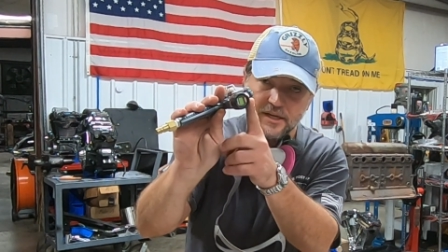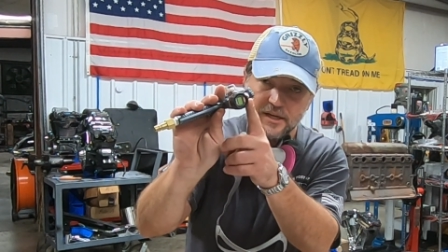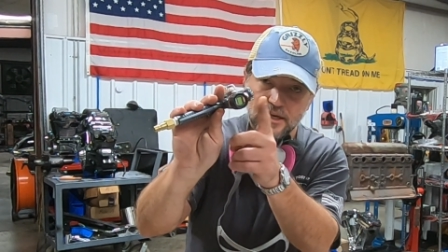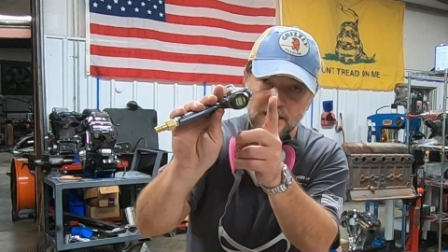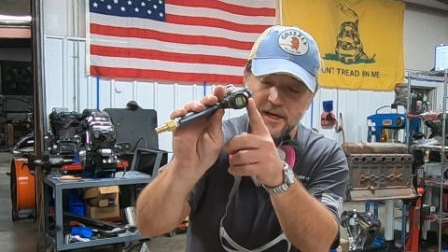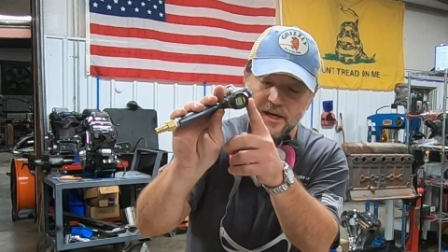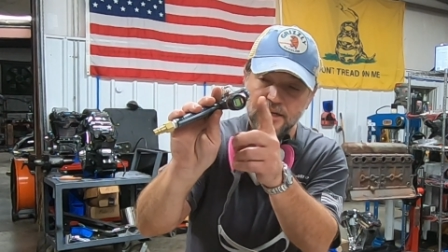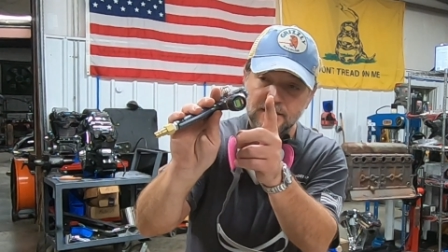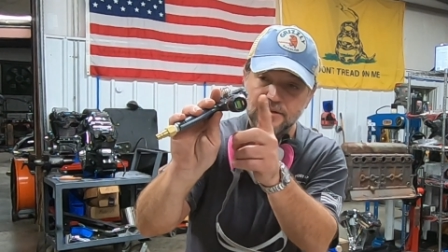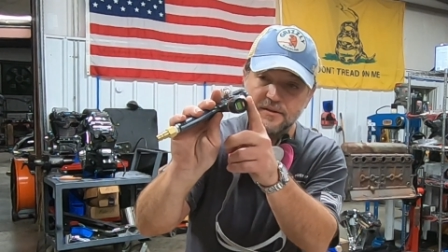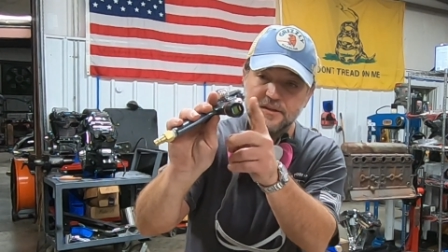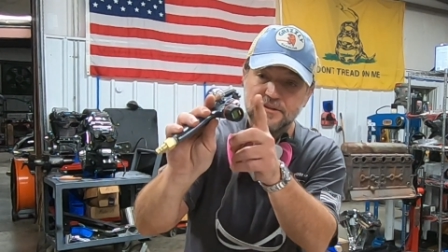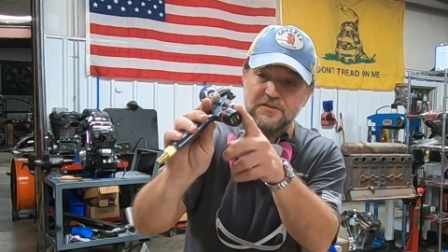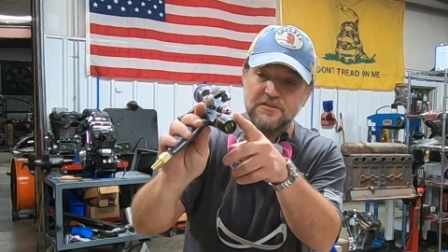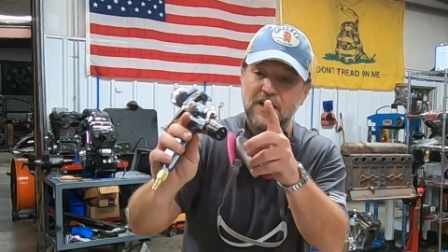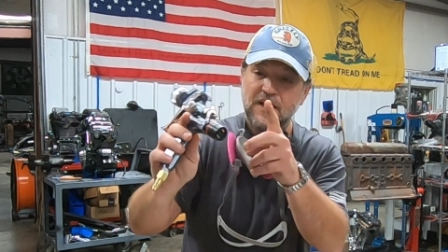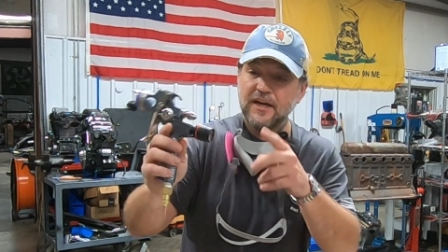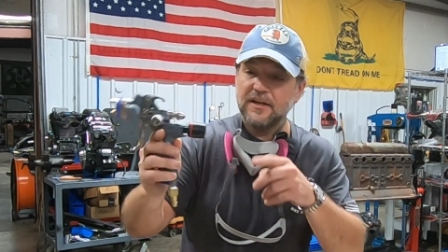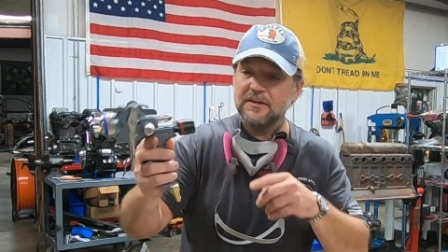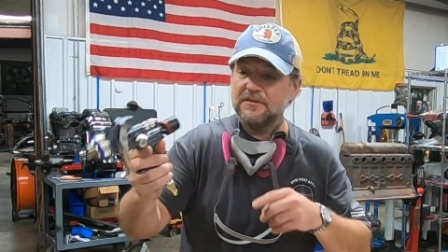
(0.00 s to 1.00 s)
I
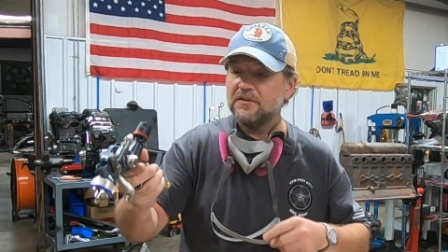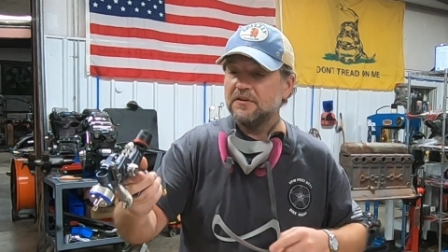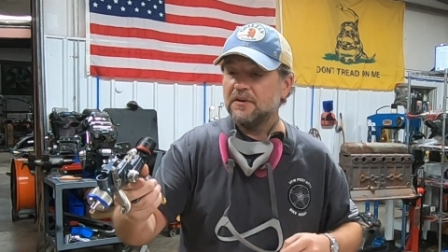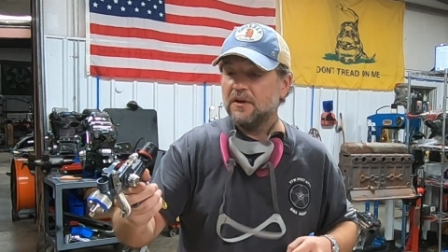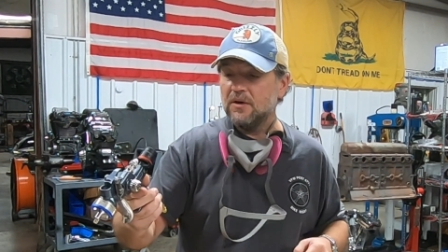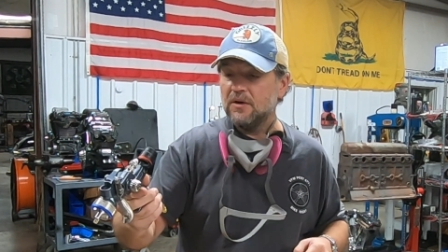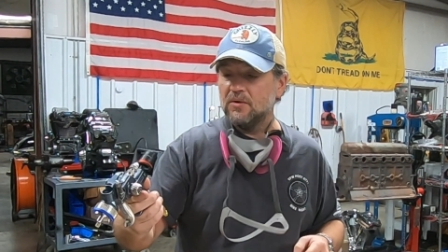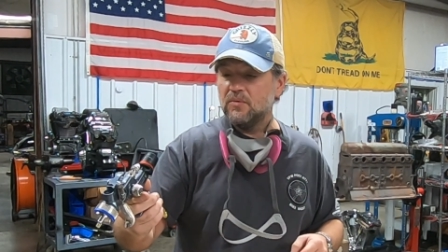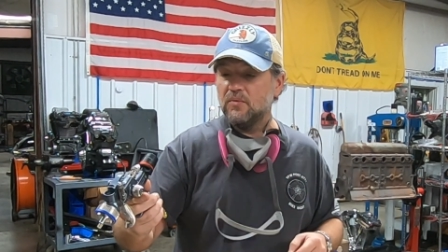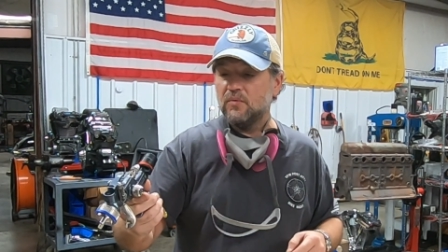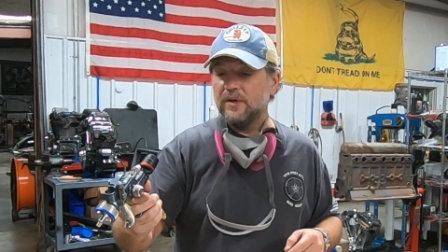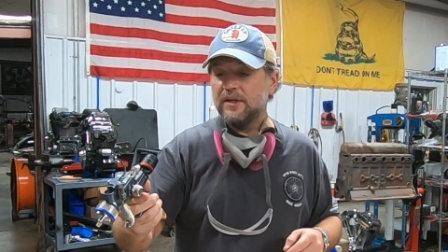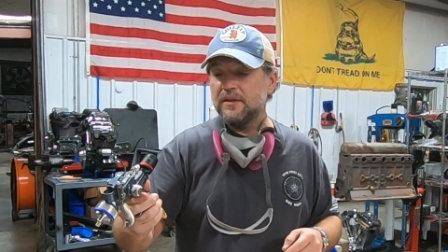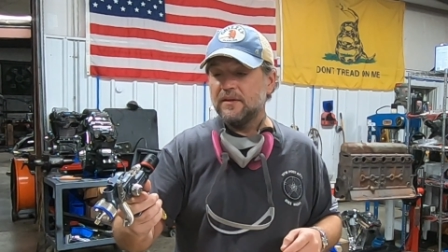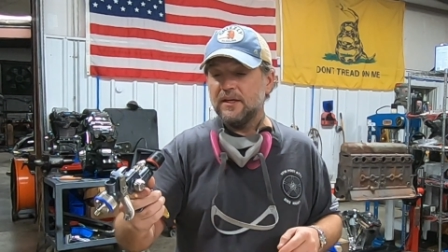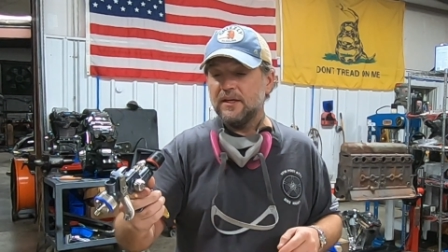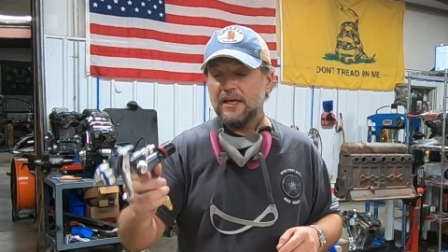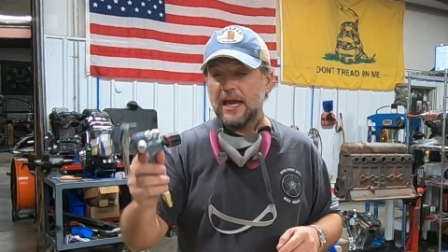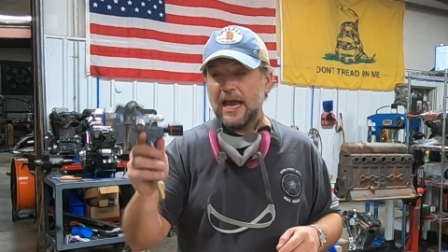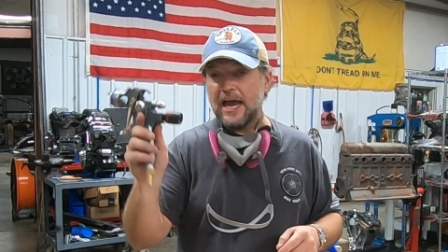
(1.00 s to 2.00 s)
decided to go with
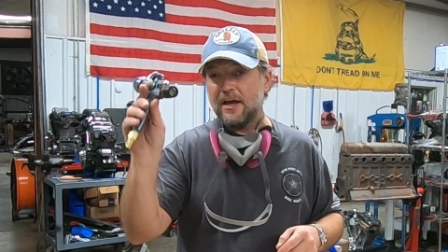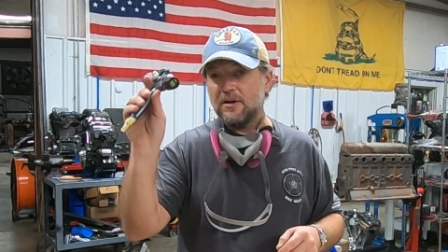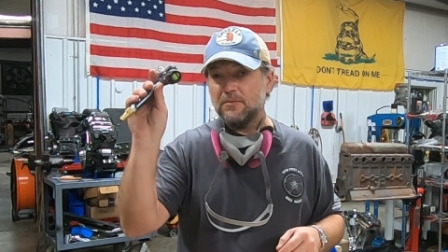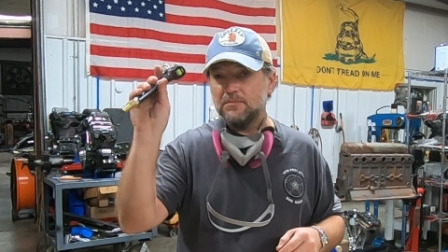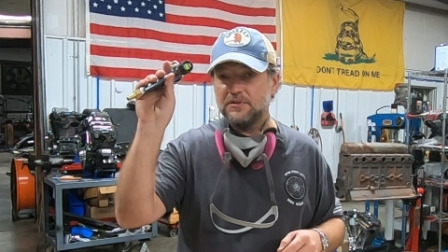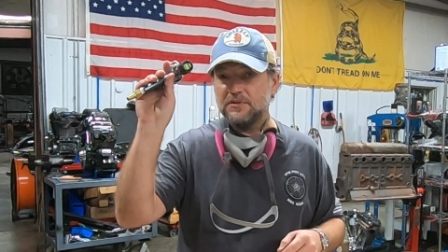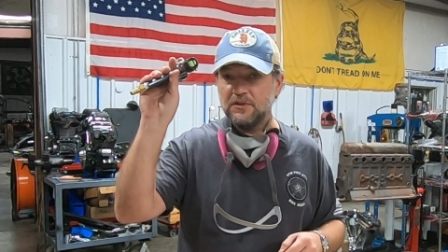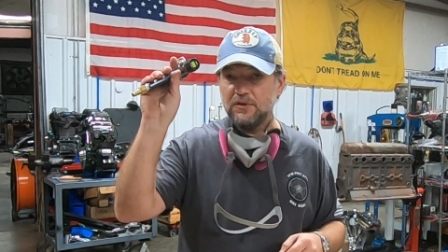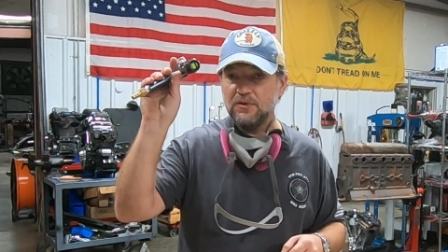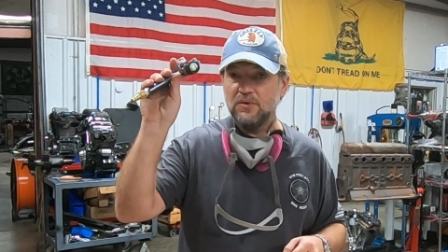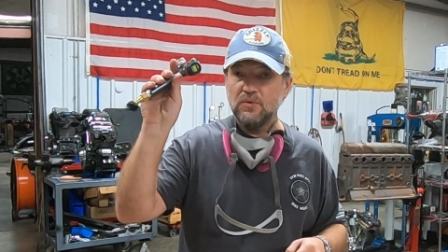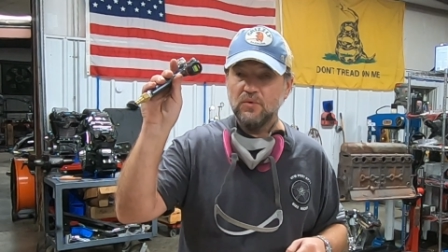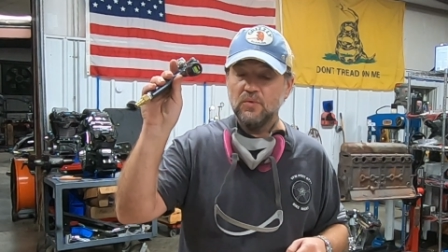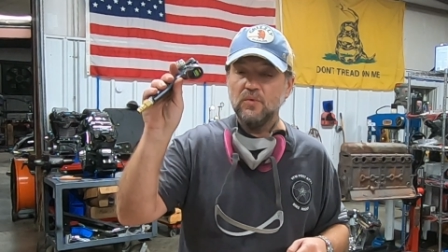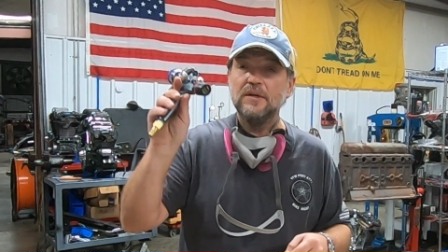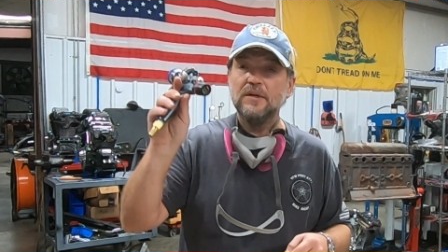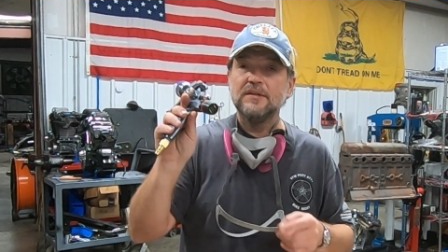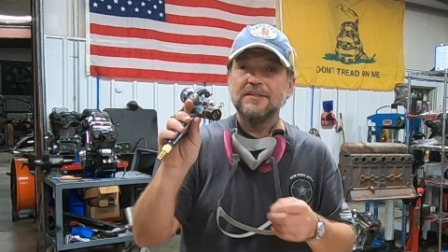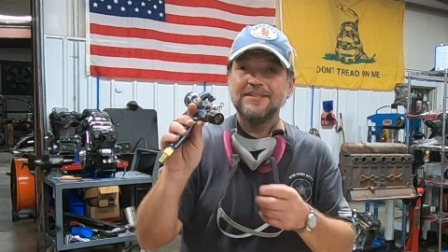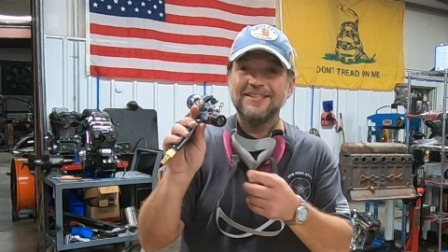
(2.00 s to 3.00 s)
the Adam
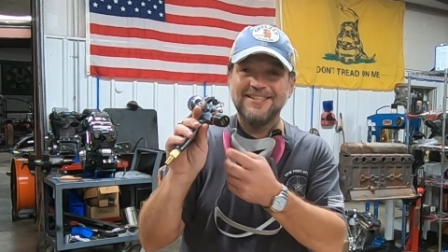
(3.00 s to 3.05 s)
2